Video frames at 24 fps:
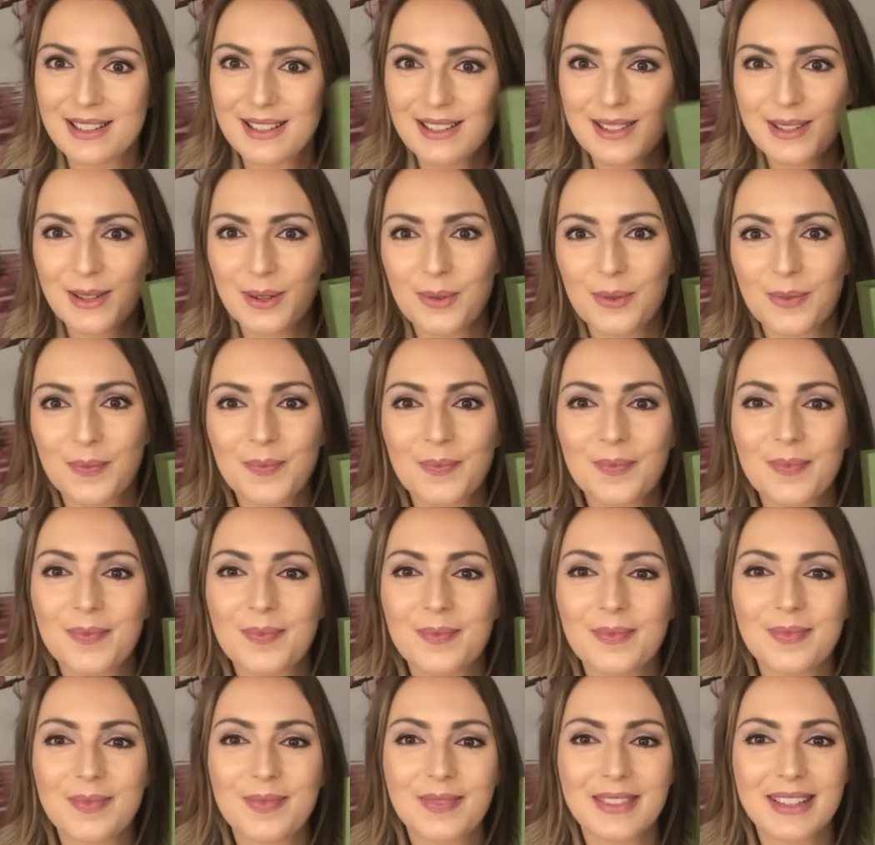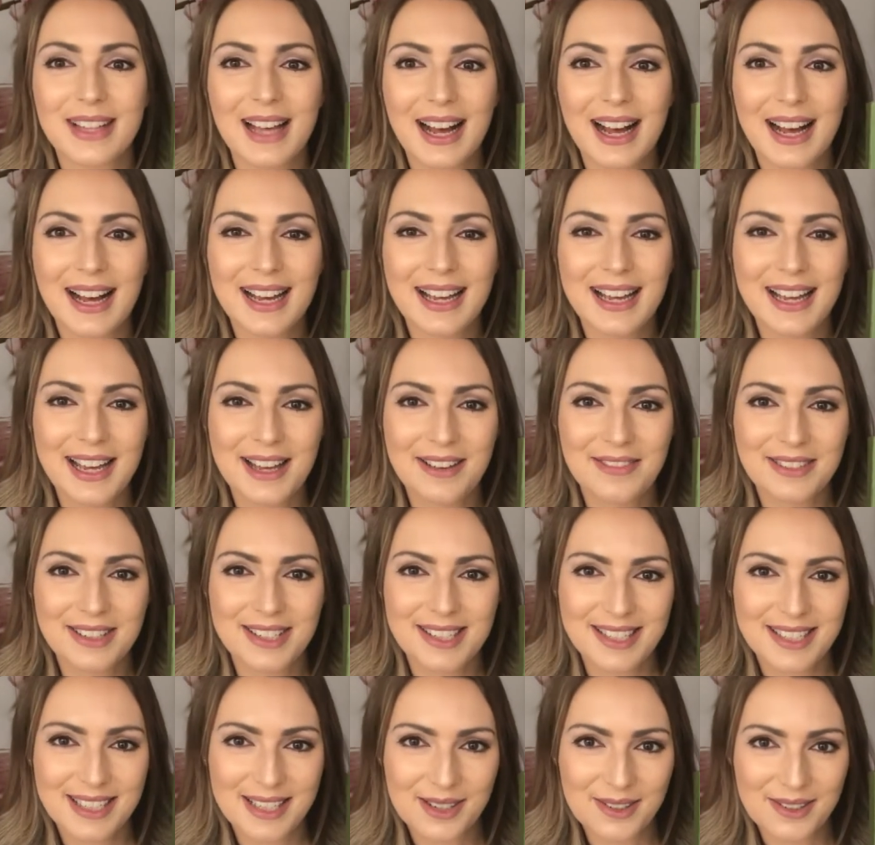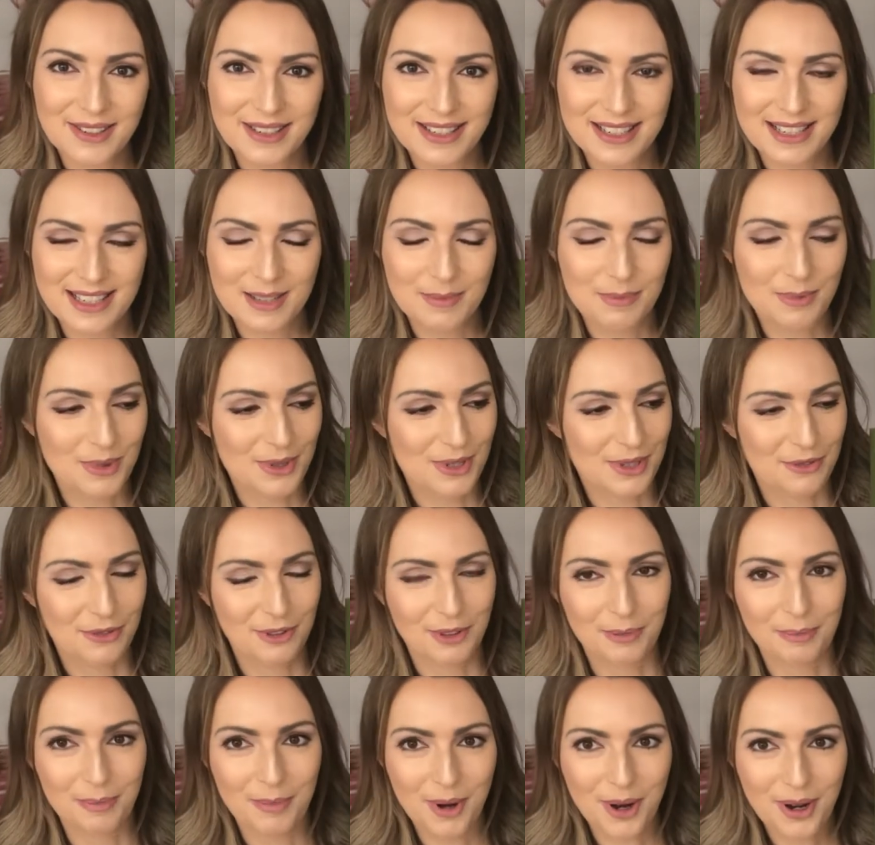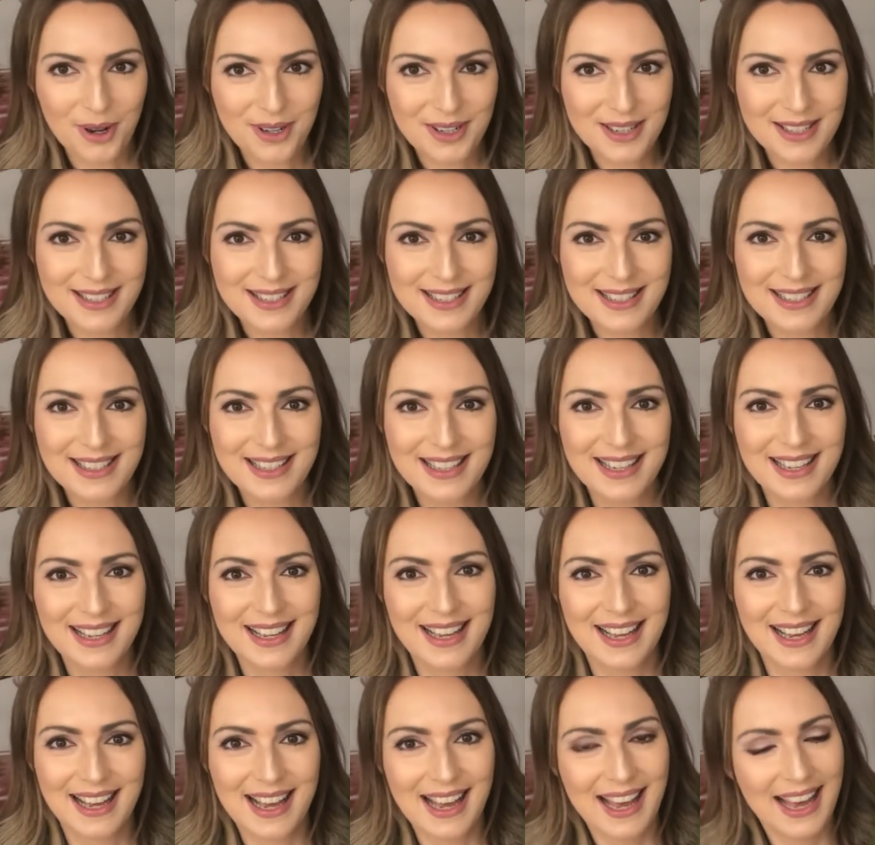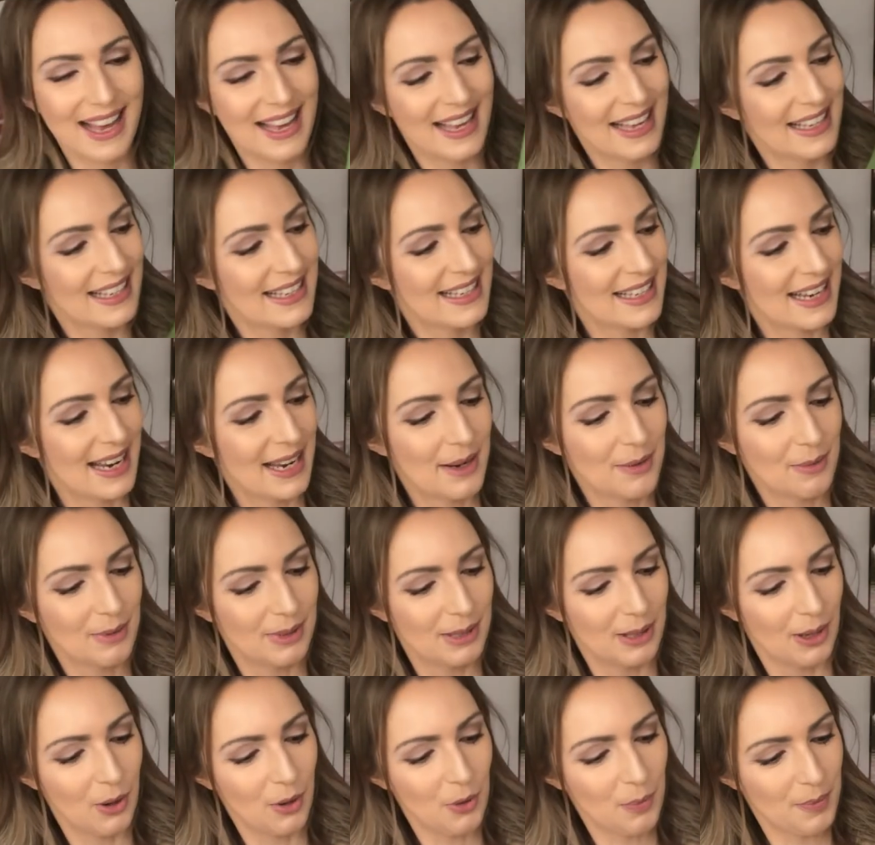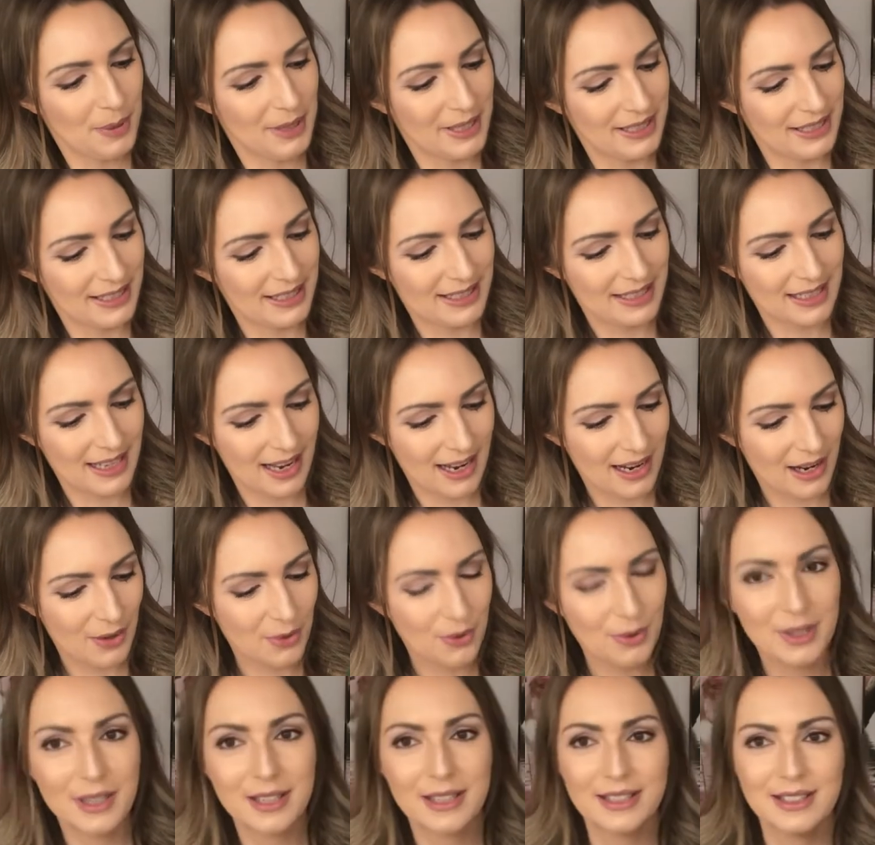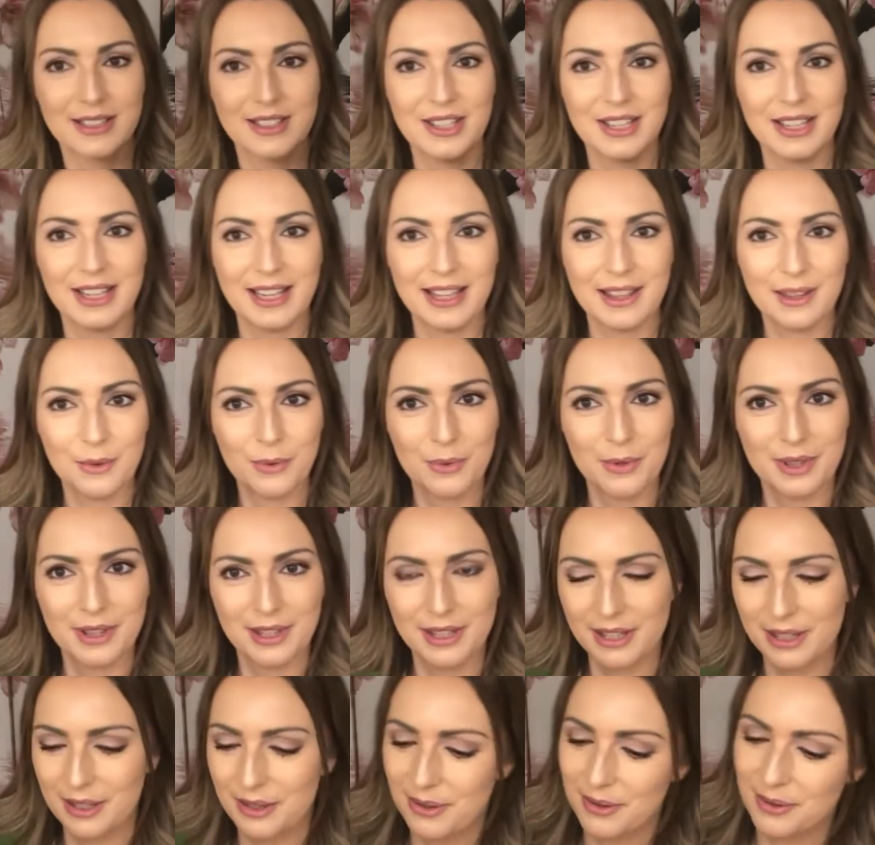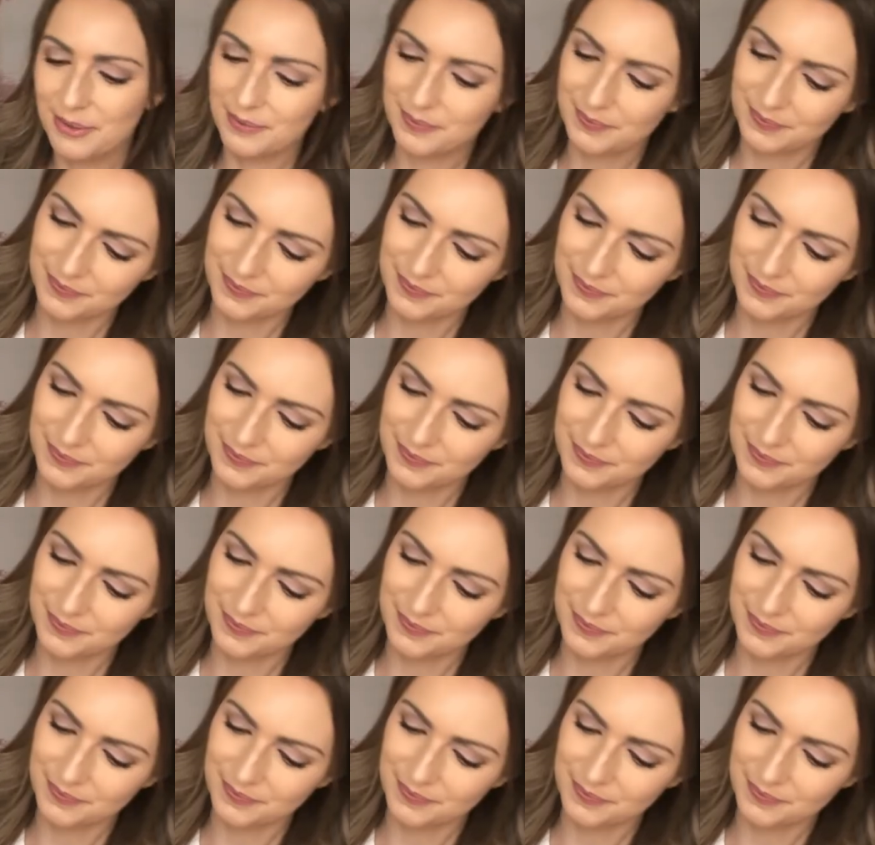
So I have it here in this beautiful box, and I will open it now together with you